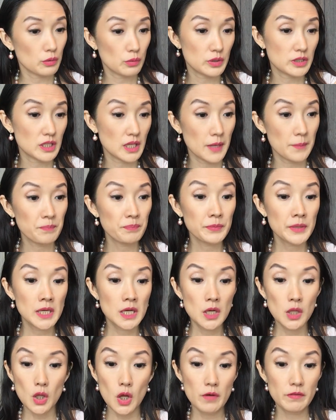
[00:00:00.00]
We say
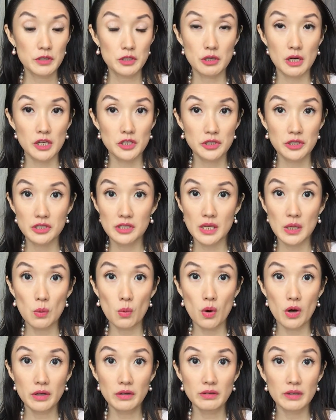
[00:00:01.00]
law of attraction is like
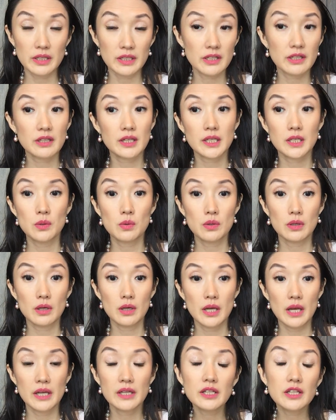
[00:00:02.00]
water. Anything,
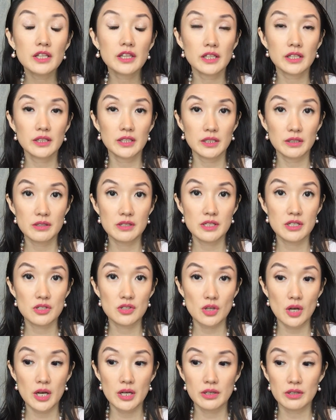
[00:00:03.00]
anything that you
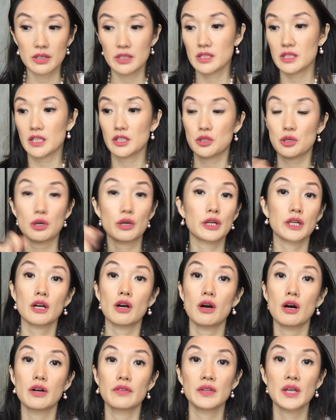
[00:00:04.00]
desire, it's like turning
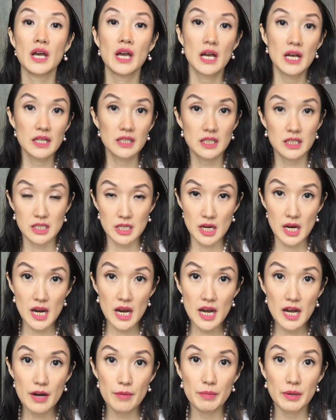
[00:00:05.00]
on the
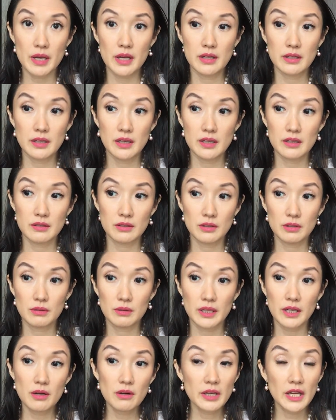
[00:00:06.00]
tap and, and you're
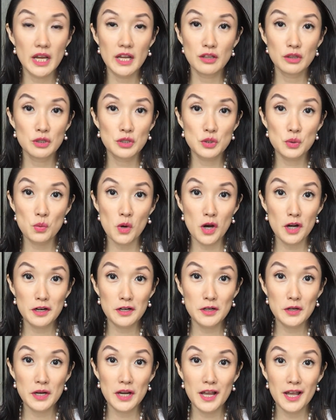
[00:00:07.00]
like, okay, there's
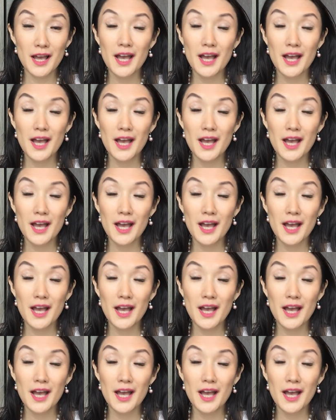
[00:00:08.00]
water.